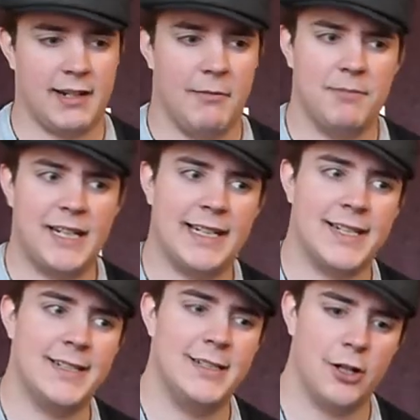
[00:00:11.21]
I'm
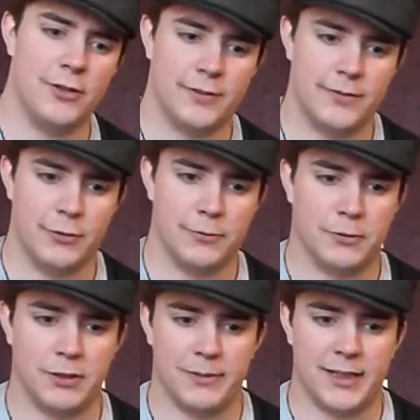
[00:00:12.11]
getting loads of new
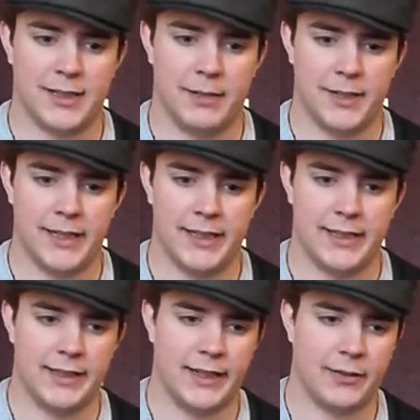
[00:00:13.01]
equipment coming
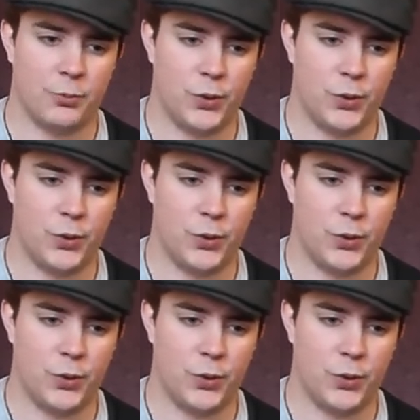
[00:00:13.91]
in next